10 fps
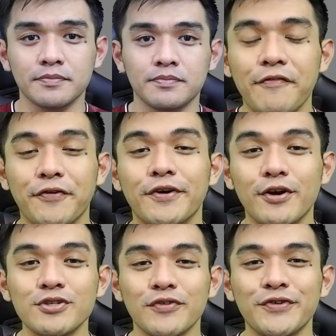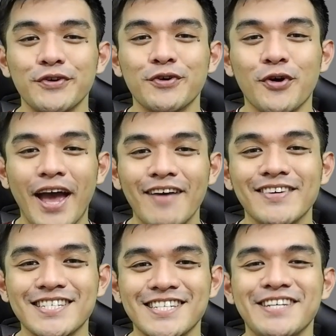And for those of you who
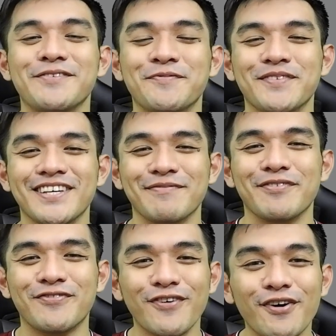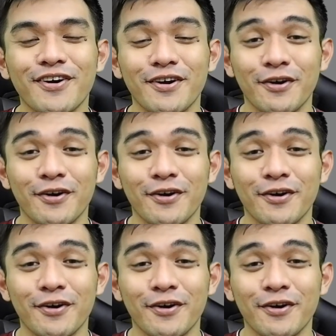haven't seen me before